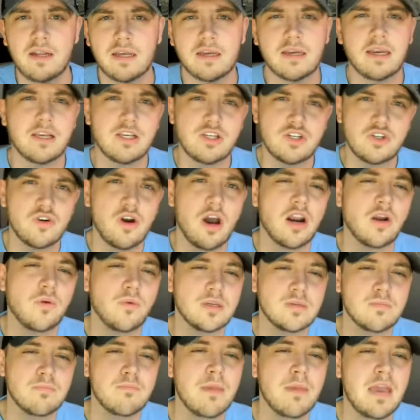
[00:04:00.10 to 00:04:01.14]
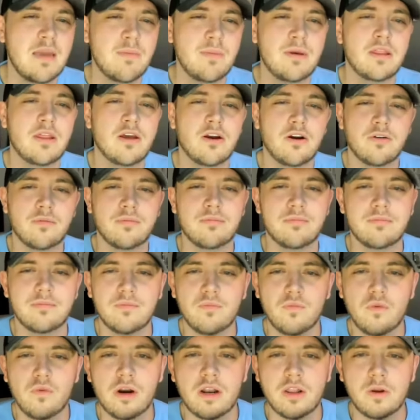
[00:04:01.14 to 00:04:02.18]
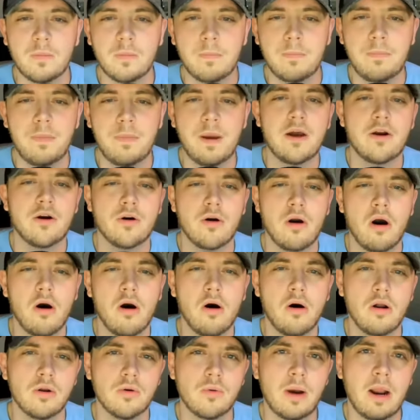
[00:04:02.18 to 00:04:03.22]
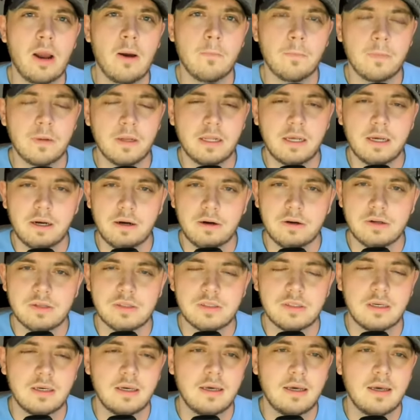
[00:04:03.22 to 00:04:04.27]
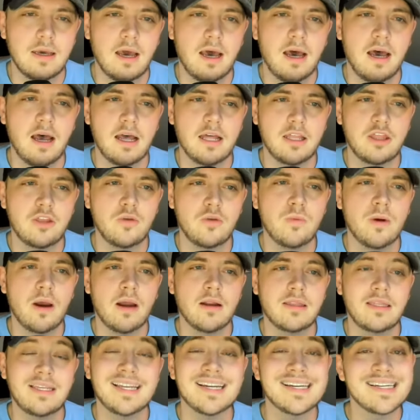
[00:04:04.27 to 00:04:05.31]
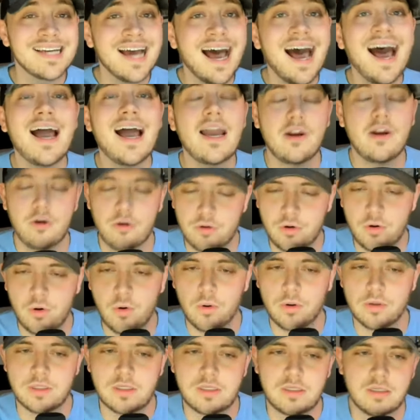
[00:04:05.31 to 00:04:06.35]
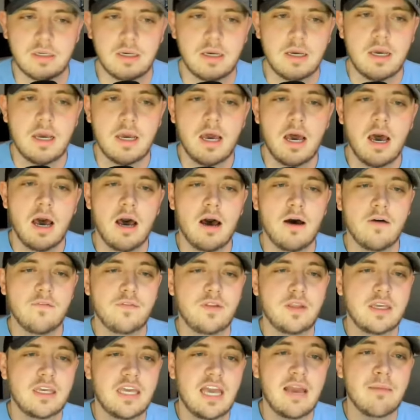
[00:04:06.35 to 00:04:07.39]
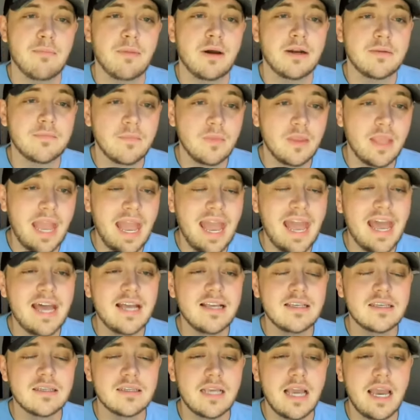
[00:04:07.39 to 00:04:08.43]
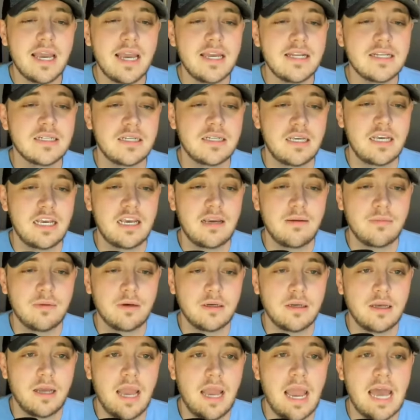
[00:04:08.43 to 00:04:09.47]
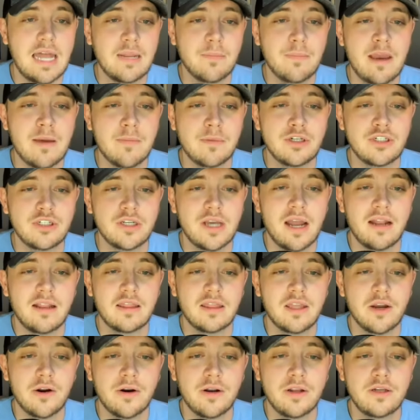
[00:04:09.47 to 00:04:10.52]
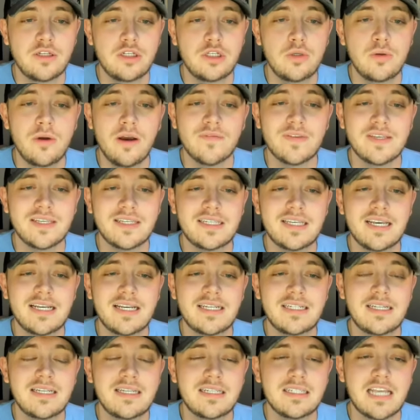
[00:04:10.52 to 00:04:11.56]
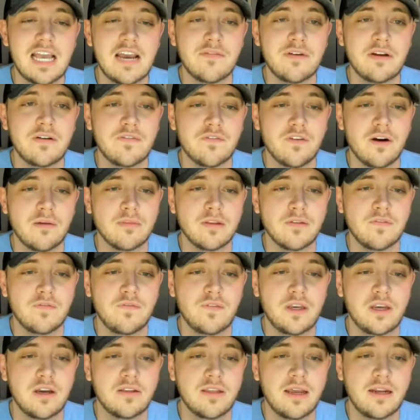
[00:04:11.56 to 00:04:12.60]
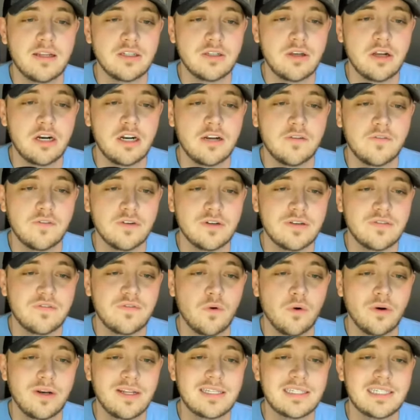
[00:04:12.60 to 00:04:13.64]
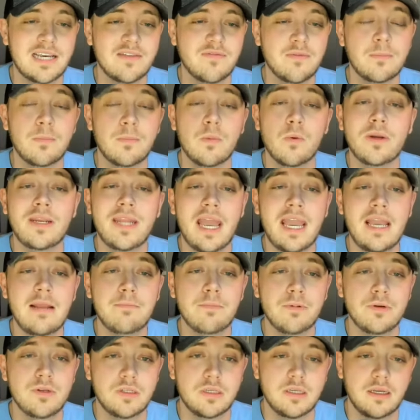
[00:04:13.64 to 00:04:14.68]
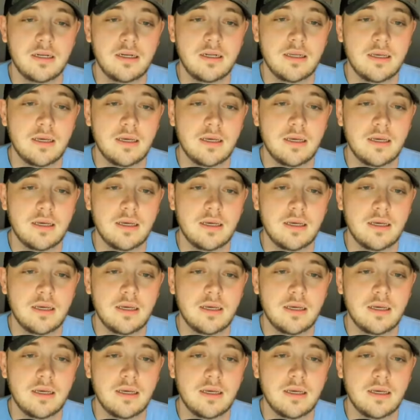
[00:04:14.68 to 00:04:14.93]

like Estrada was maybe one of their better all-around players throughout the entire course of the game. But as a team, Alabama shot 32 of 67 from the field. That is good enough for 47.8%.